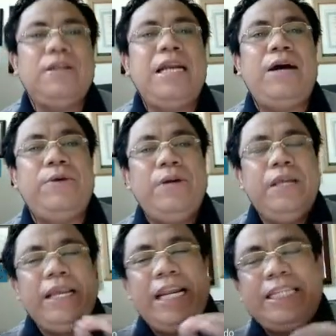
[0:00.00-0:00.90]
Now,
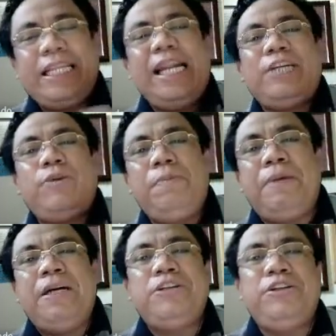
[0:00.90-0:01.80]
intellectual
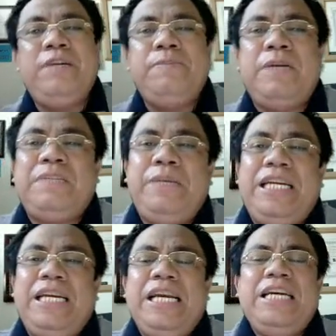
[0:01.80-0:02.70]
functioning must
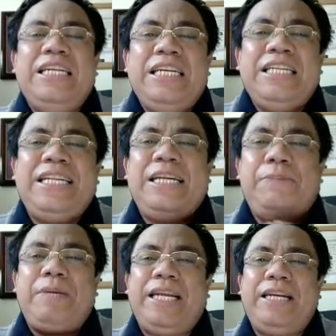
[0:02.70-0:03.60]
be
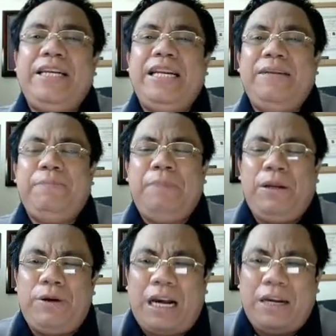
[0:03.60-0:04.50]
significantly
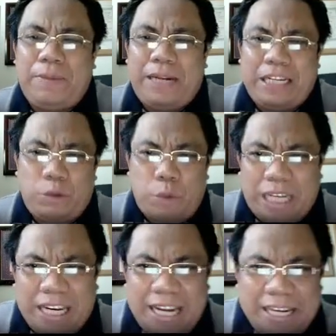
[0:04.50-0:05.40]
below average. So what
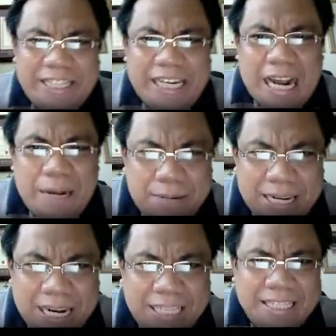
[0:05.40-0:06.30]
again is the
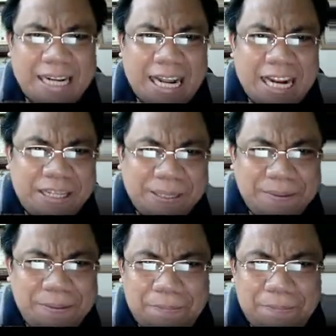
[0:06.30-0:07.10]
average IQ?